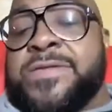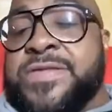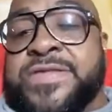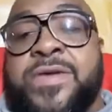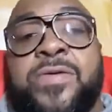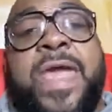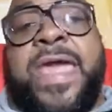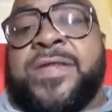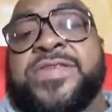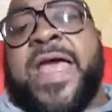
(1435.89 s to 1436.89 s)
Silk,
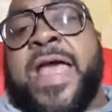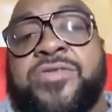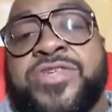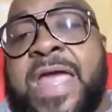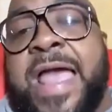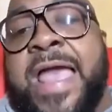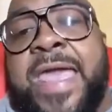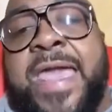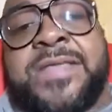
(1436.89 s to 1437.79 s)
H-Town, Shy,